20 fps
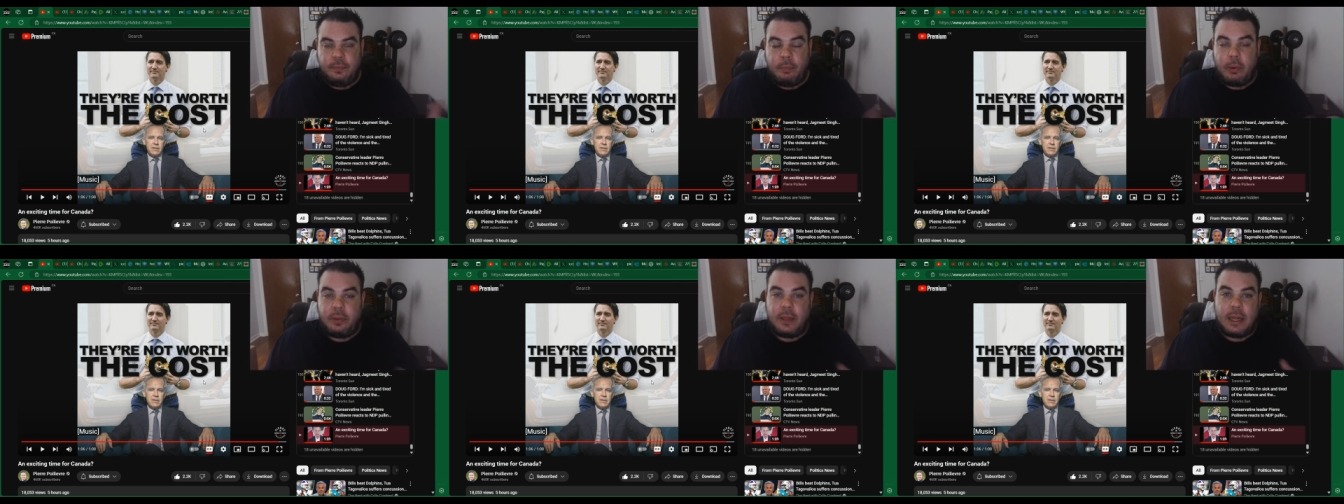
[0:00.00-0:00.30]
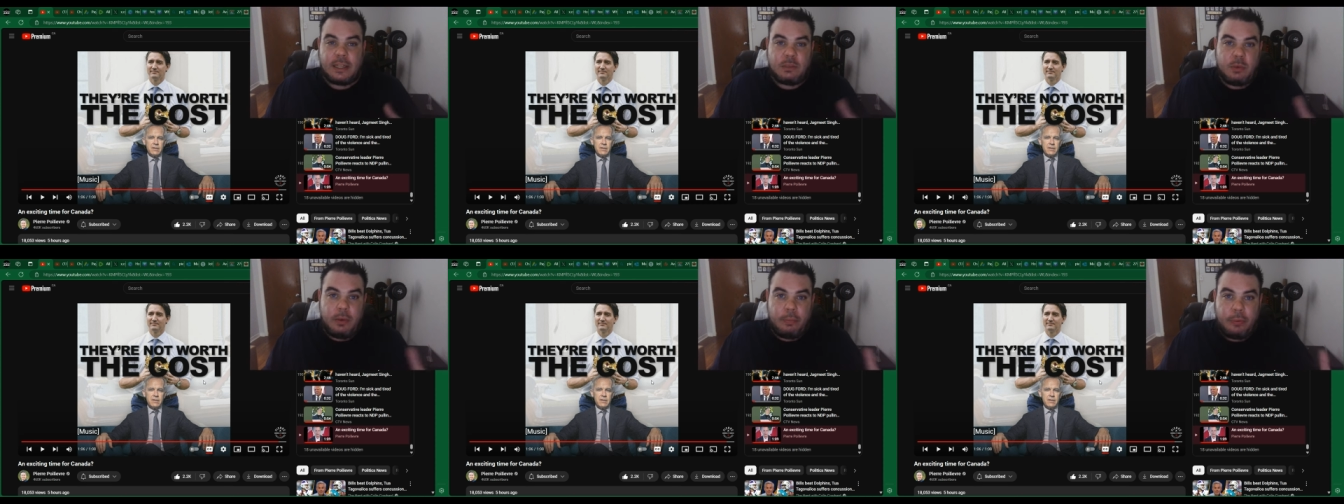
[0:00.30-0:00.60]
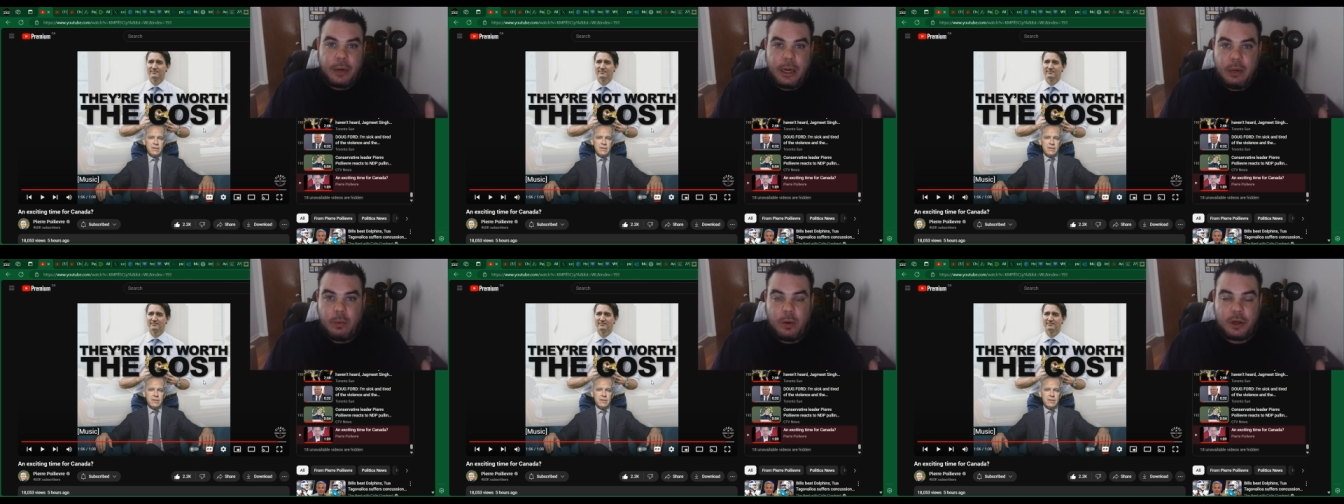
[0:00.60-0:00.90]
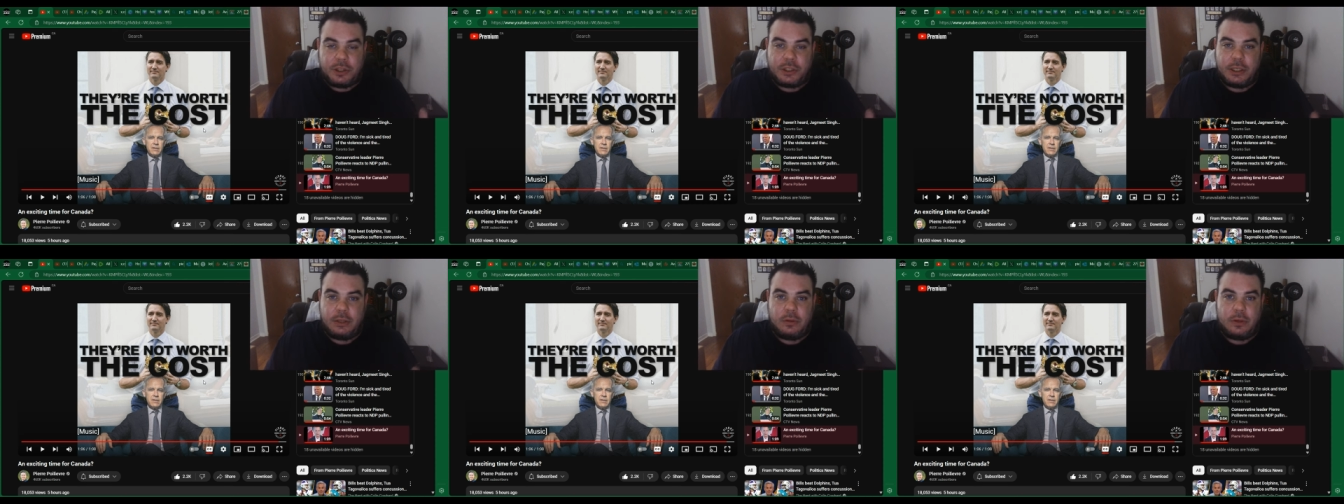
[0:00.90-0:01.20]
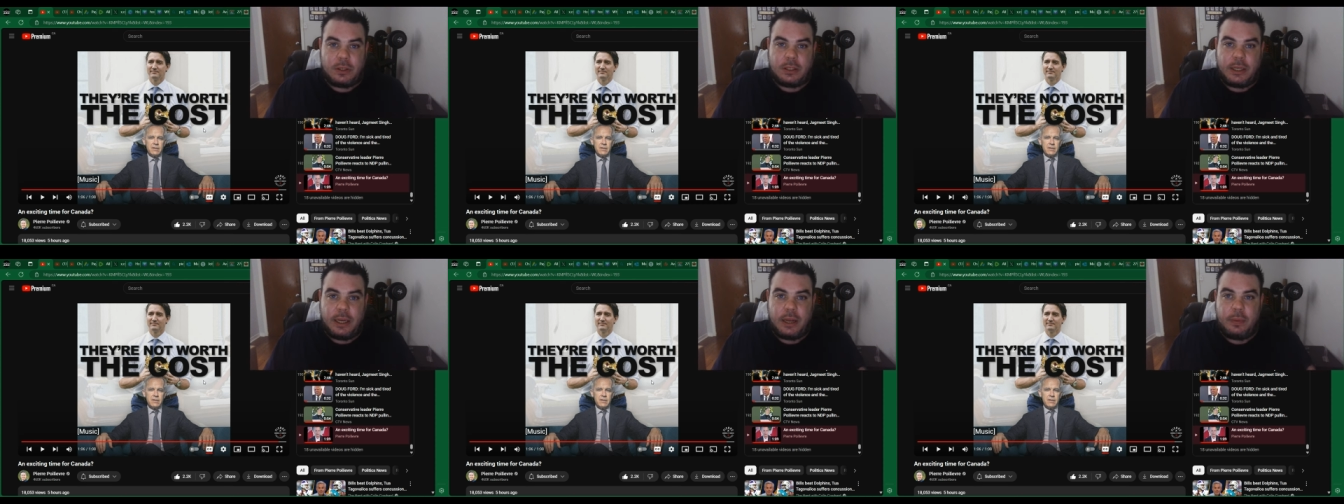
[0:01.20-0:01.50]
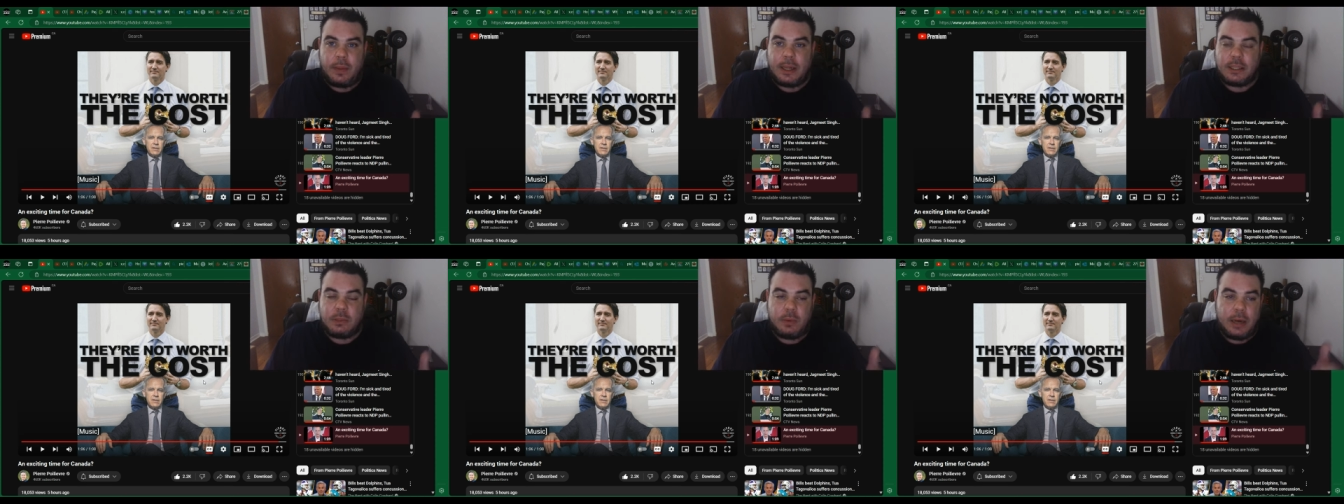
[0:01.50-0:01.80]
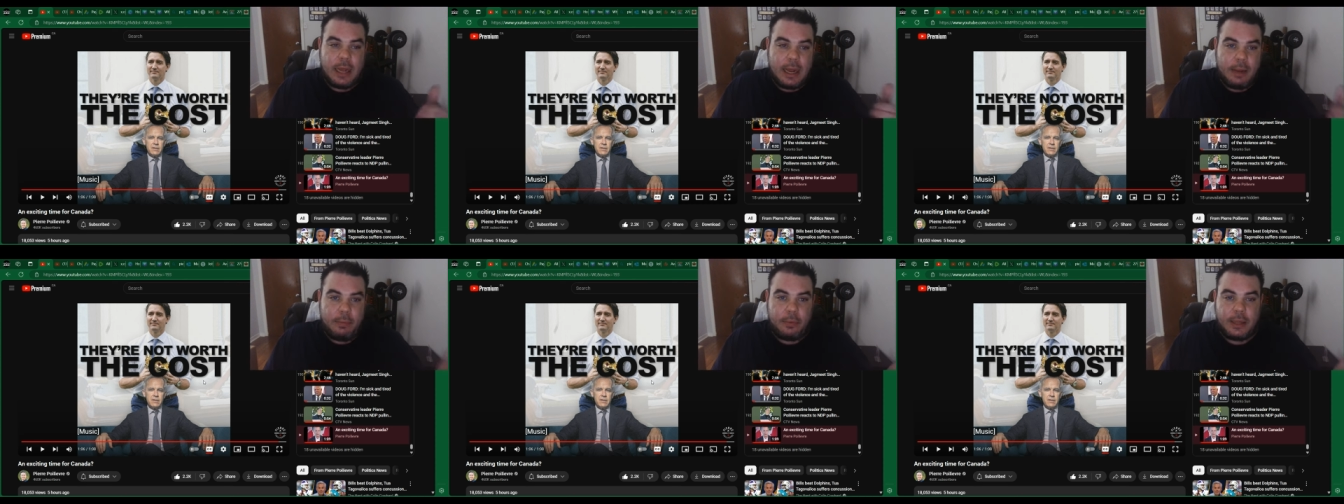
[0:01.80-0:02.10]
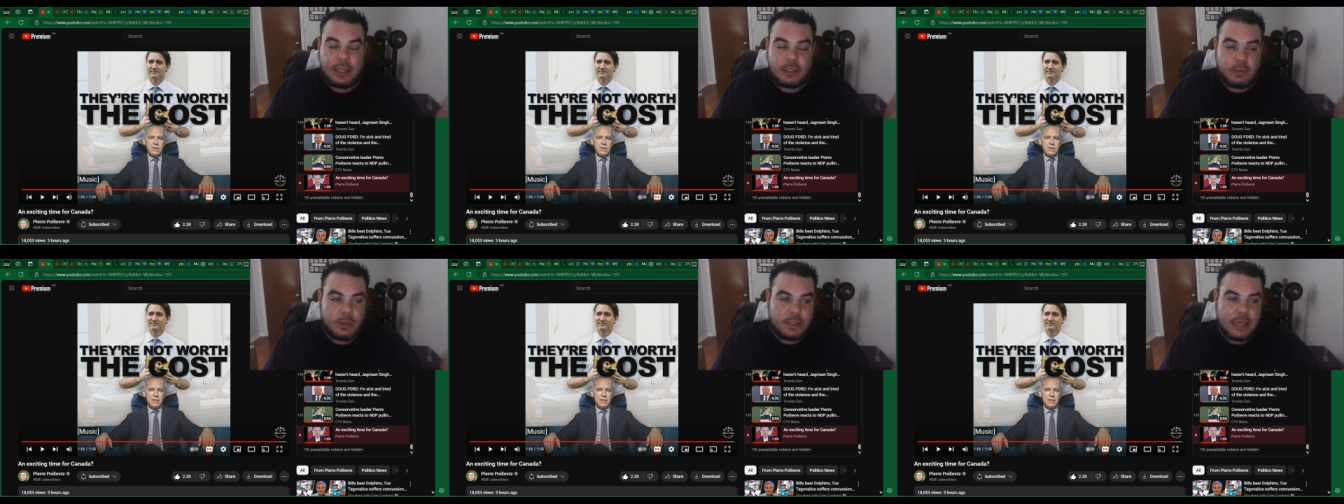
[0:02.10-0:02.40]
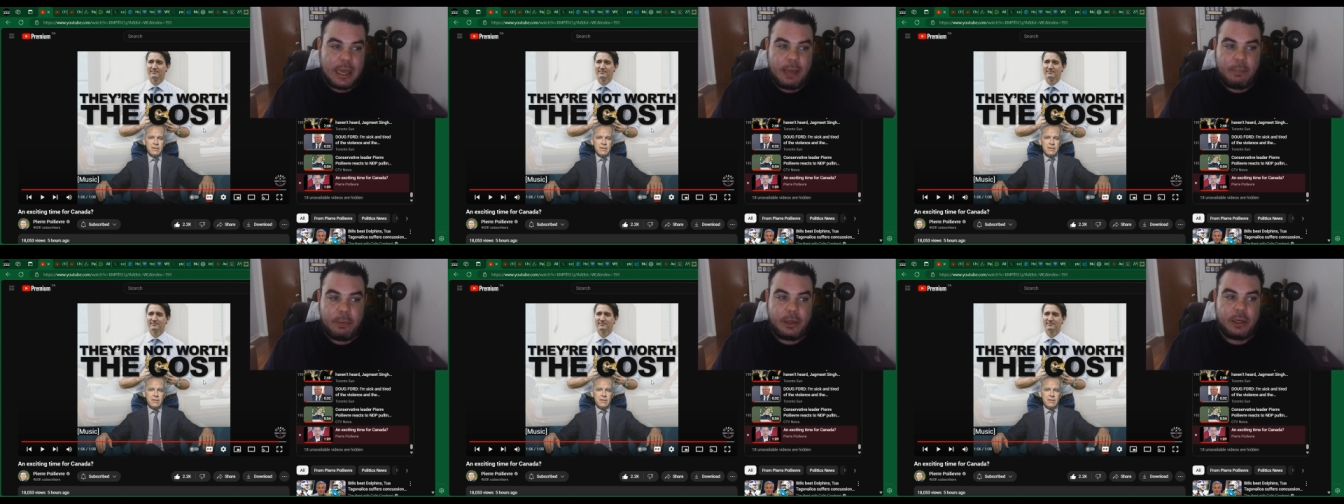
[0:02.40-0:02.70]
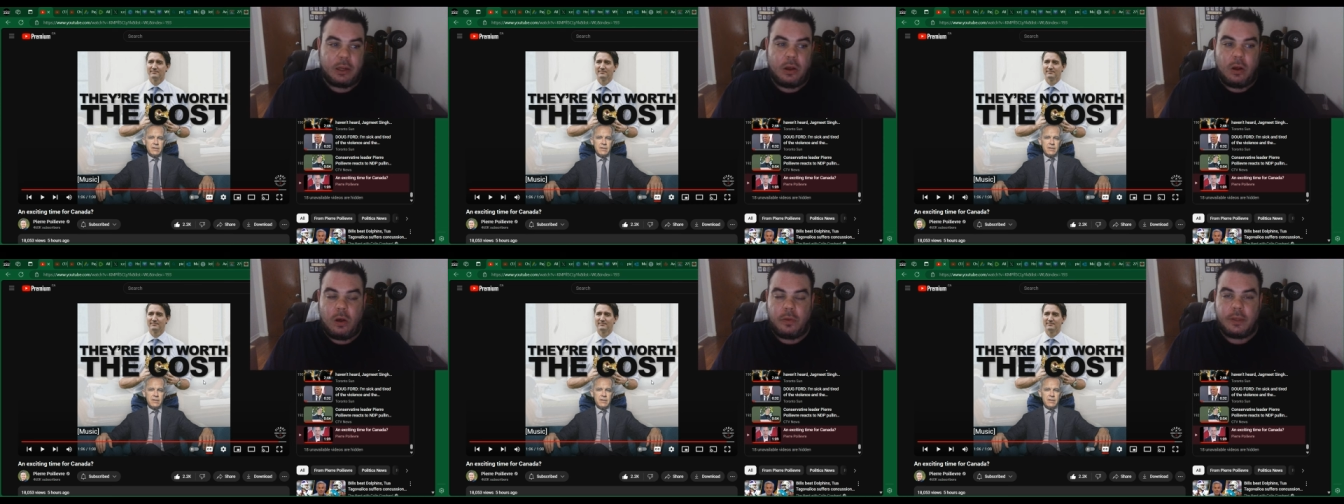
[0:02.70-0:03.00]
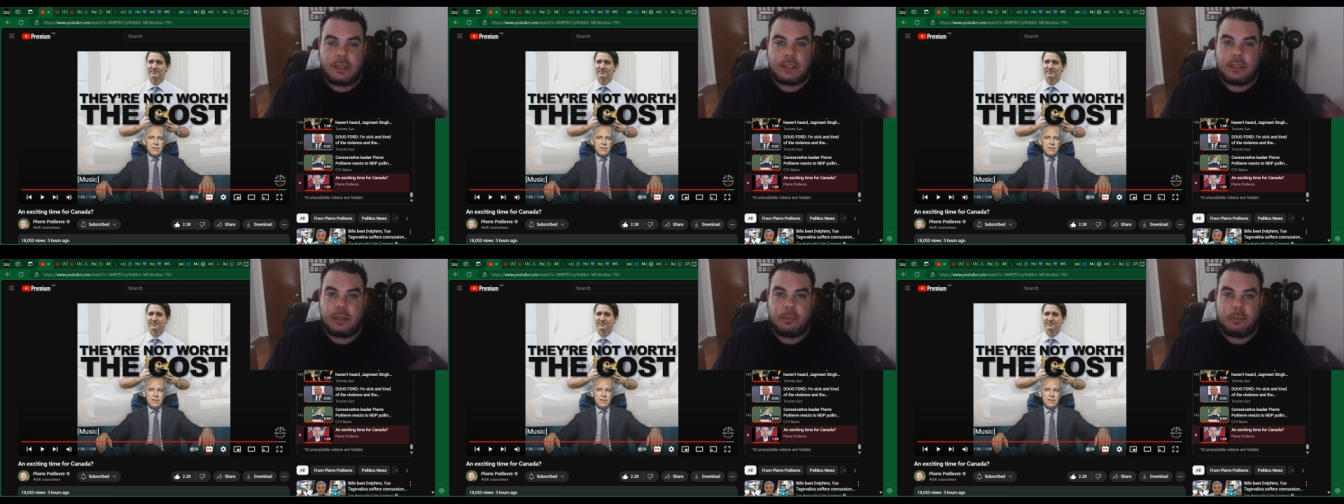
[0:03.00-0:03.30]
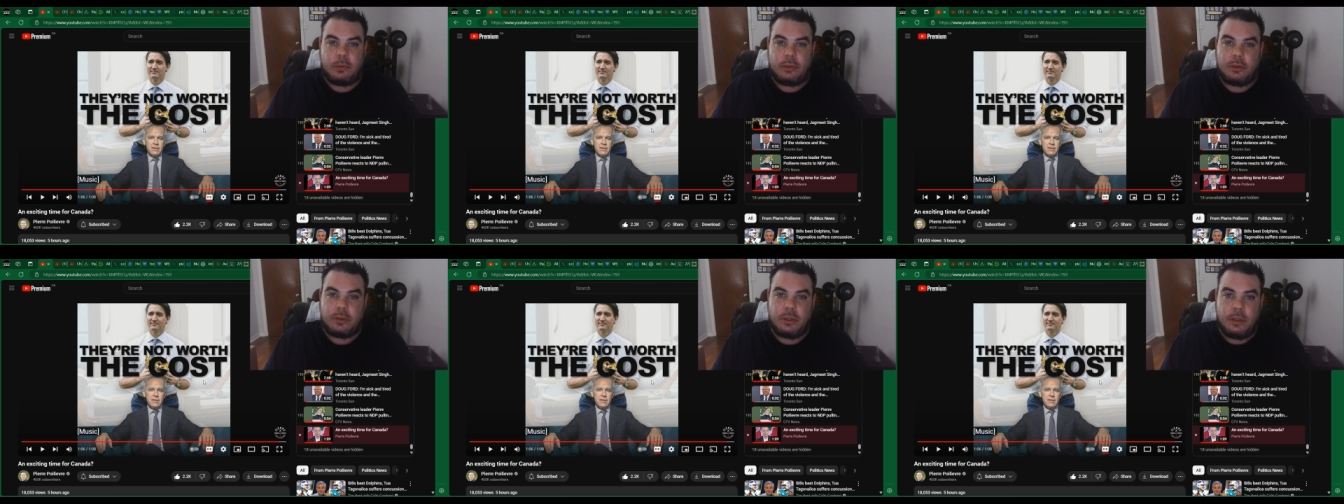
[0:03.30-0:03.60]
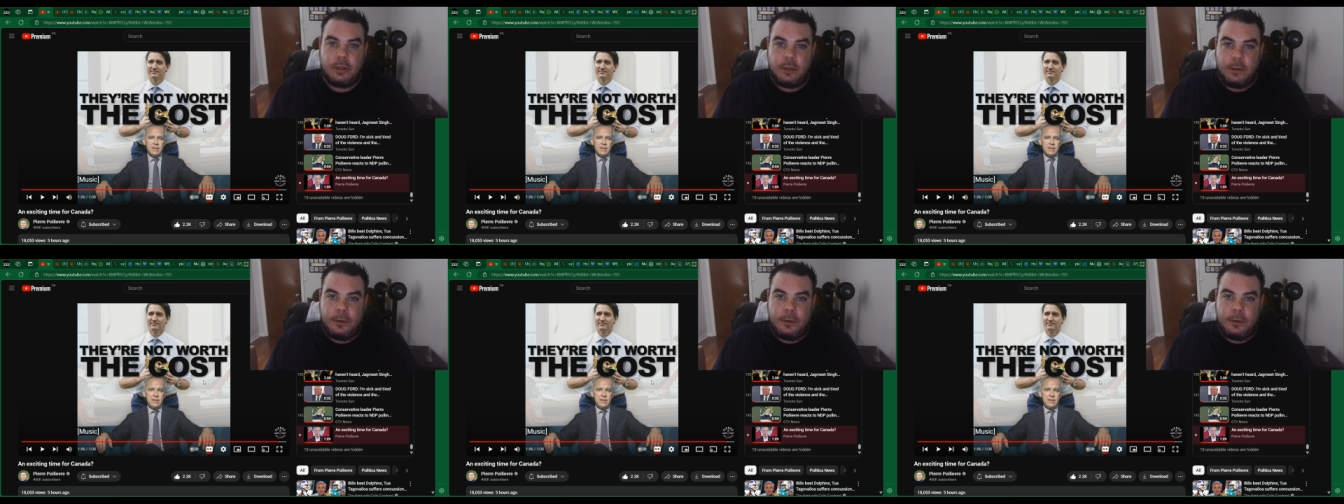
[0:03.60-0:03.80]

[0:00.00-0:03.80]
But that's what brainwashing looks like, and that's what hap- that's what's happening to all these liberals.